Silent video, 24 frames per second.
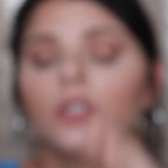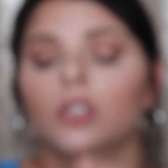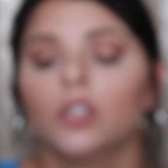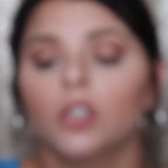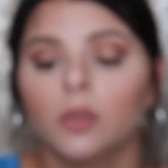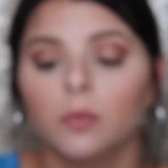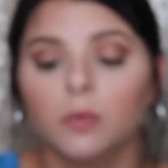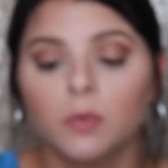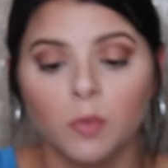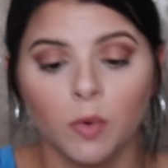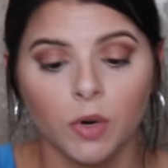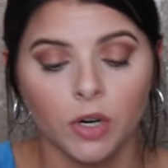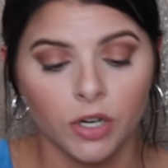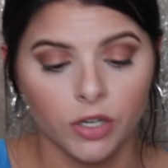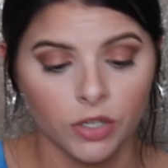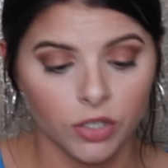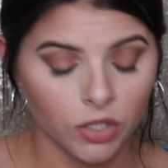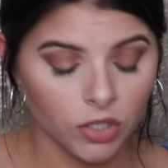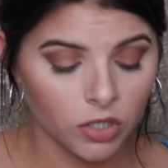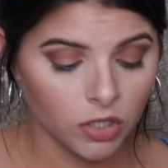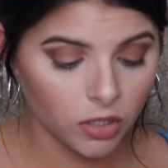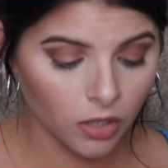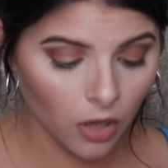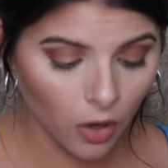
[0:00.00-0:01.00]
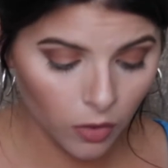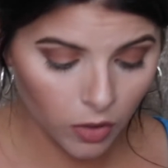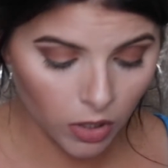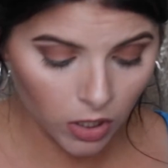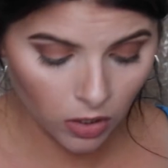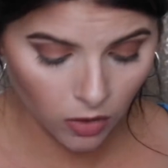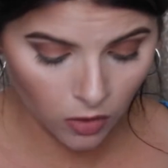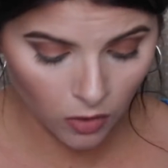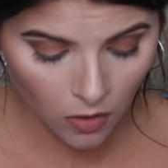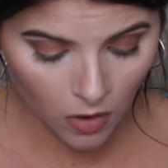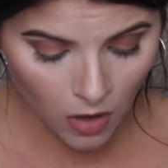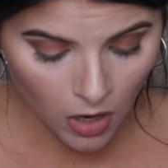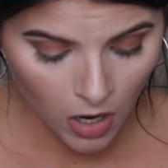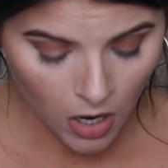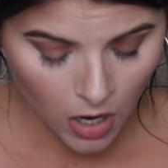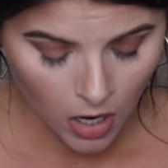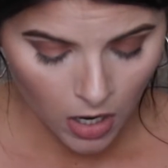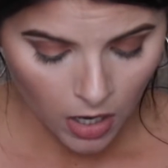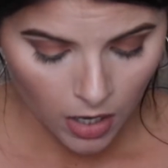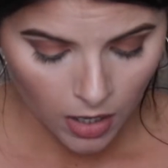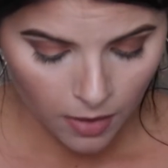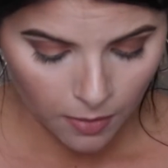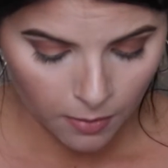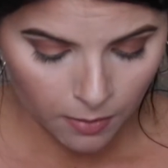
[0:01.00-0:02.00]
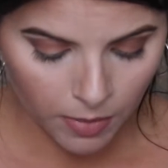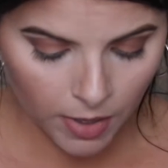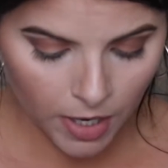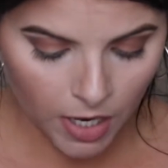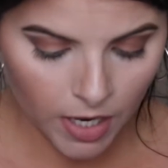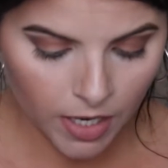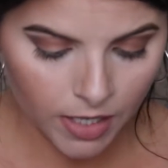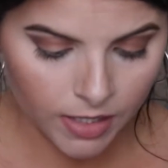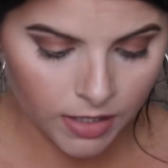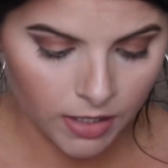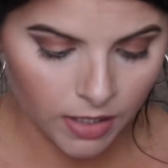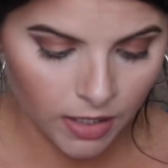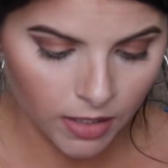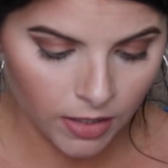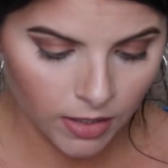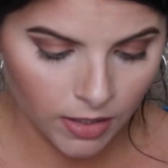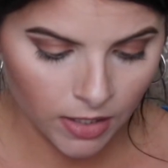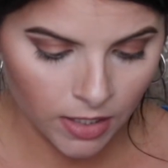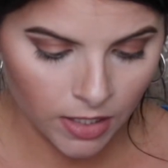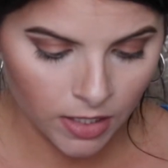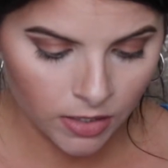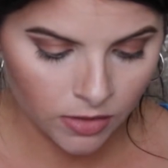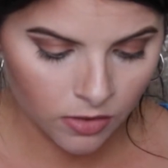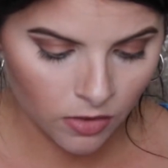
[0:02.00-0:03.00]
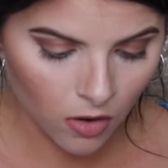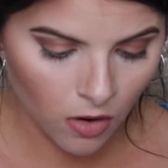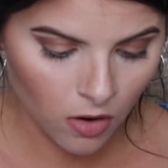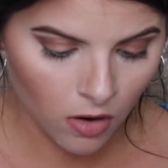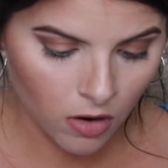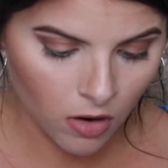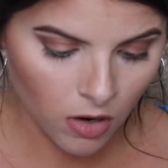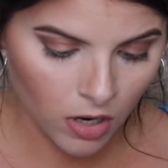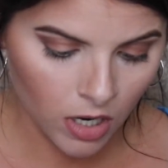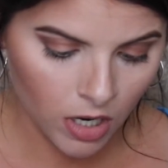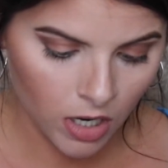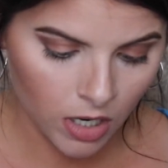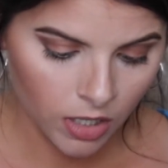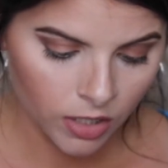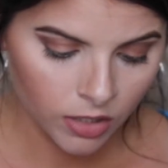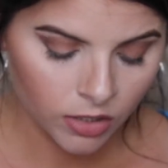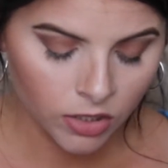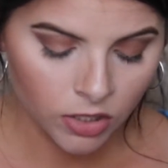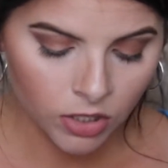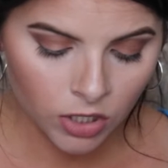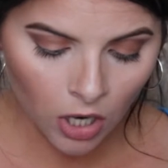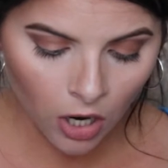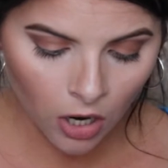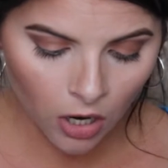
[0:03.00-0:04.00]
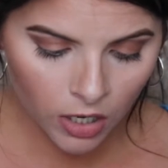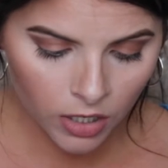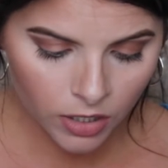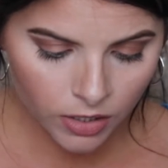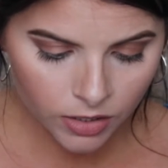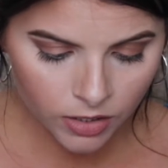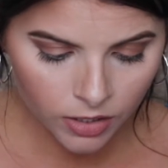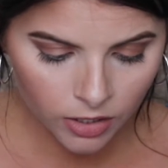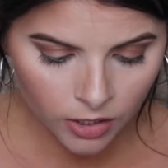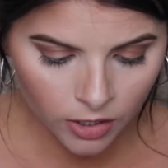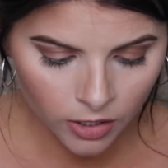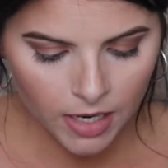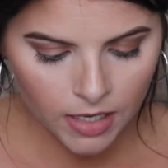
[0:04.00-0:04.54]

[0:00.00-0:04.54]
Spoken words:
tubes were so cute. But these are Tarte,